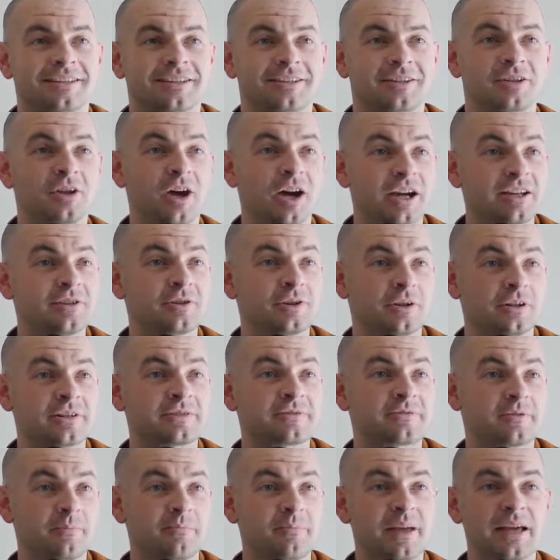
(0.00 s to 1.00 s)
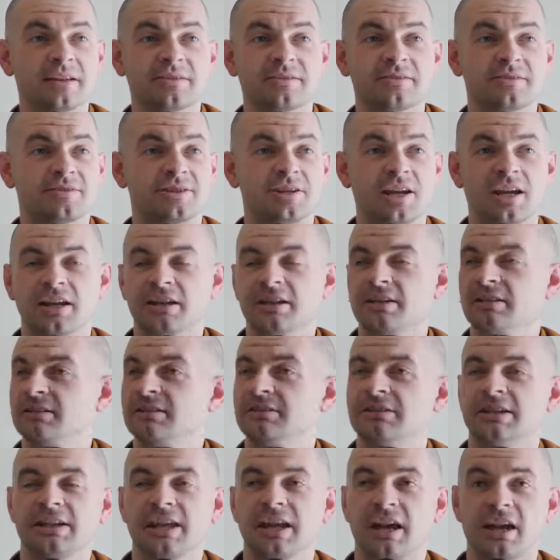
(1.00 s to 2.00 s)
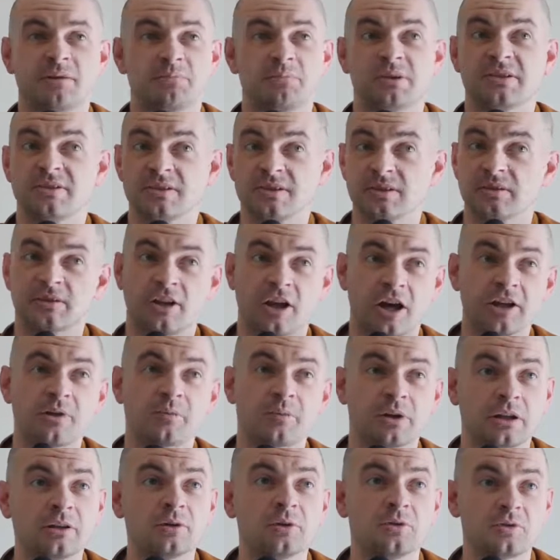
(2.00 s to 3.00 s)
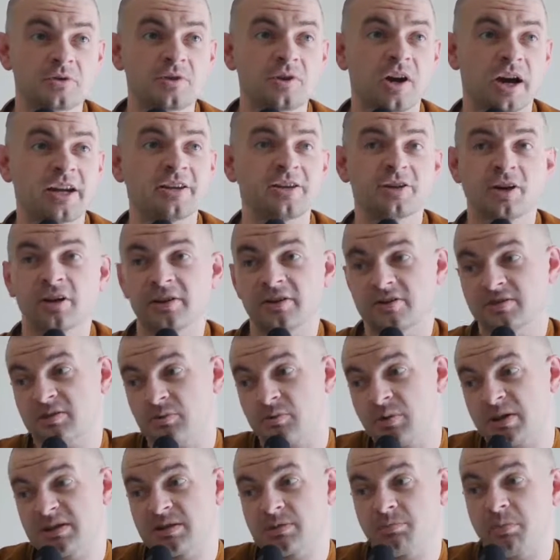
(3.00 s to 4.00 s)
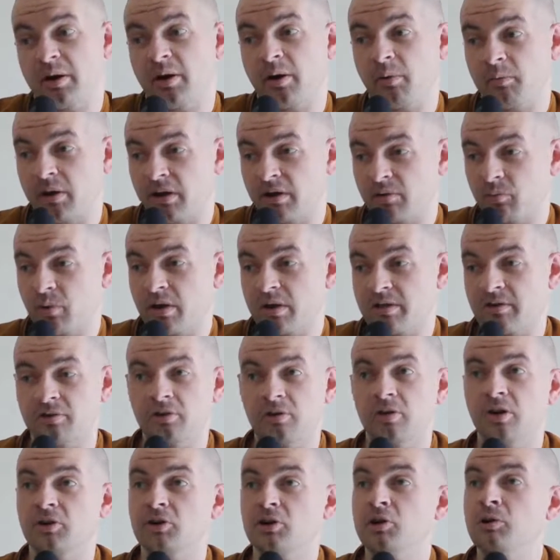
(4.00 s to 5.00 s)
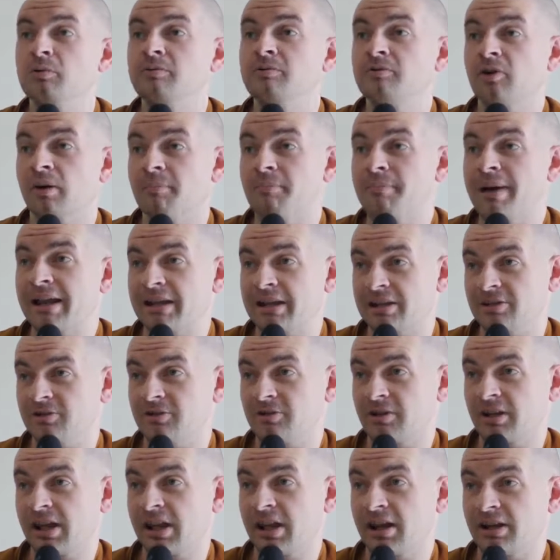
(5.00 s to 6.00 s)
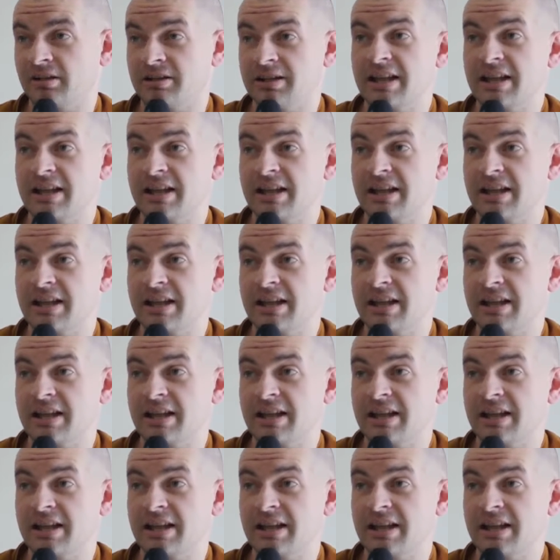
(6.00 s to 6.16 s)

$9 for a bounce cheque. Okay, but still, I don't want to lose $9 to experiment whether or not you've got money in your account.